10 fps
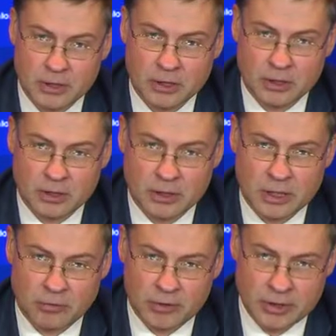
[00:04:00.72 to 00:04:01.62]

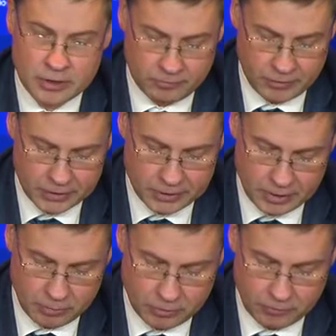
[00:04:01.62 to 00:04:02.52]
have identified a
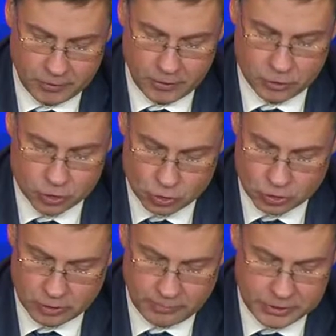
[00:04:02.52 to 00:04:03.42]
number of
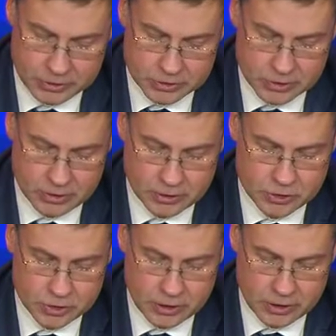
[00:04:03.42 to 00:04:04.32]
shortcomings,
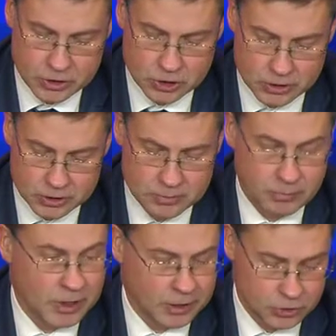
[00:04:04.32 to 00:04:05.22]
such as
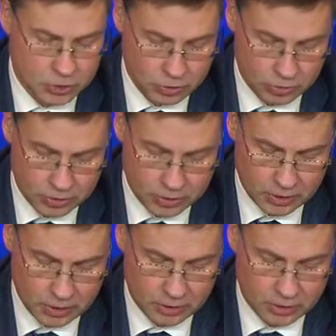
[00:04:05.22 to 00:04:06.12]
banks not
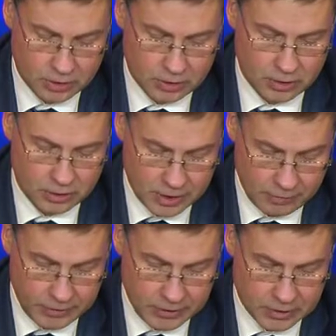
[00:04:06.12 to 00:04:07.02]

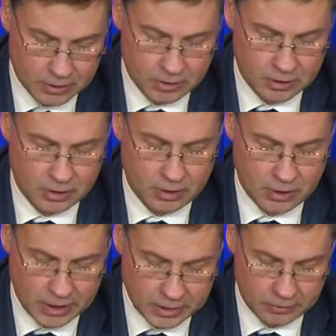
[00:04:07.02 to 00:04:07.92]
having
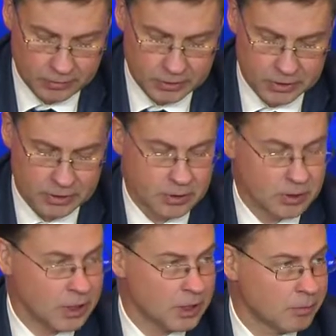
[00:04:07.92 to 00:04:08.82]
adequate
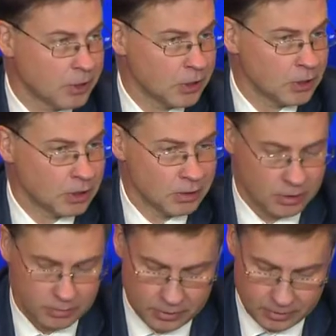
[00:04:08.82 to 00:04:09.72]

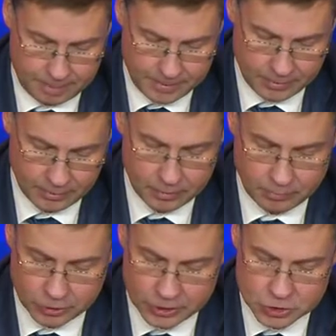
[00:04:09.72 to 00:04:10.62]
AML
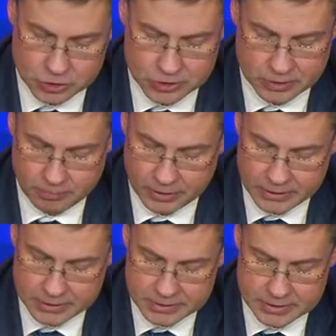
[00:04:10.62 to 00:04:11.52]
protections in
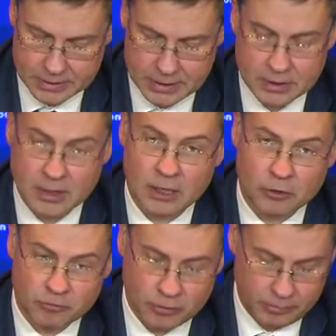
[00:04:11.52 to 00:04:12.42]
place,
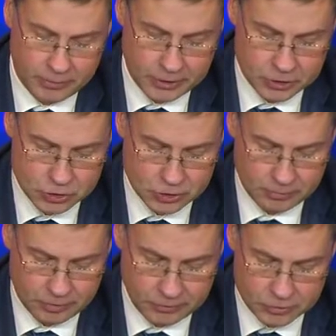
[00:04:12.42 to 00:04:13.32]
lack of
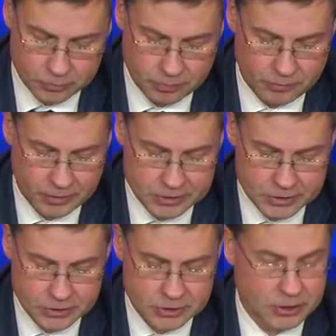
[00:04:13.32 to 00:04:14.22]
cooperation between
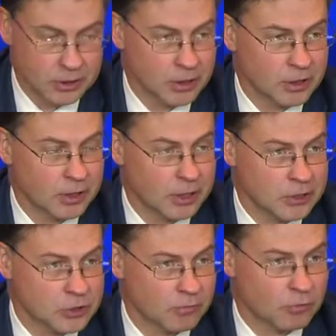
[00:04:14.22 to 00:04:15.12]
supervisors in
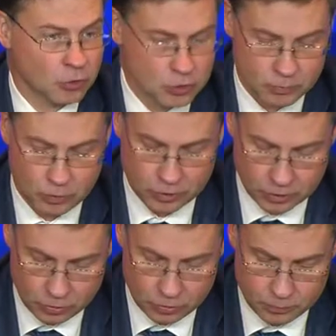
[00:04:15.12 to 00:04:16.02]
case of
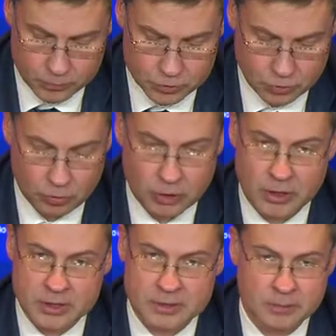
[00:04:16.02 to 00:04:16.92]
cross-border groups, or
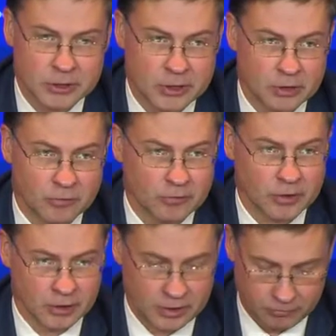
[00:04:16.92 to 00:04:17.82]
asymmetry of
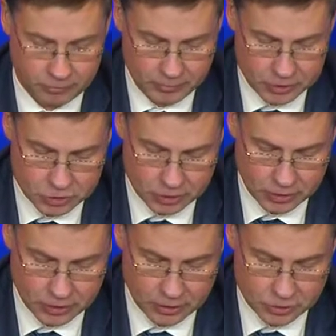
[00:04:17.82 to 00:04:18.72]
information
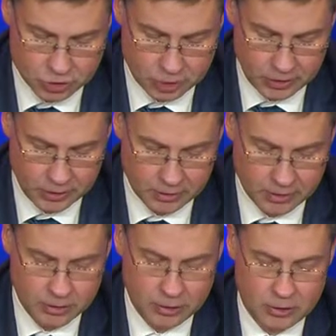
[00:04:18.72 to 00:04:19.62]
sharing.
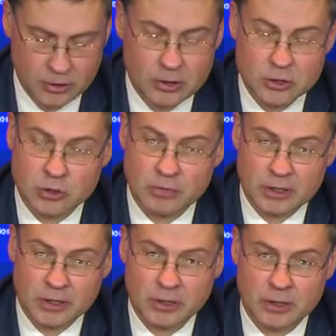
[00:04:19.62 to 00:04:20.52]
So we
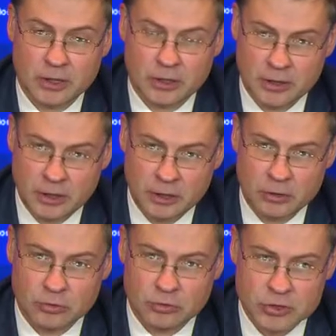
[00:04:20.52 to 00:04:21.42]
clearly
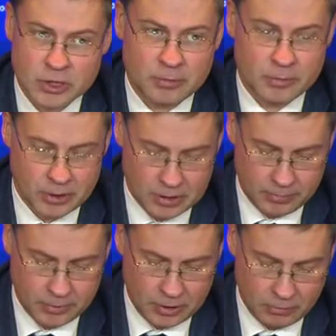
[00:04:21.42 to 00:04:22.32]
need to step
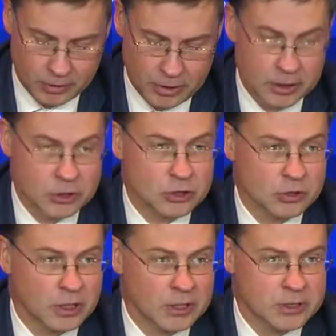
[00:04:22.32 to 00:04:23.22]
up our
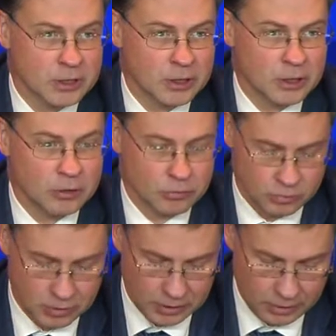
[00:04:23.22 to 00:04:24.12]
action at the
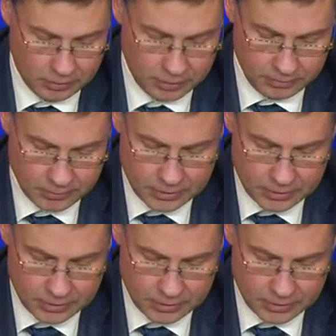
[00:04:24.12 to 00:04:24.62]
EU level.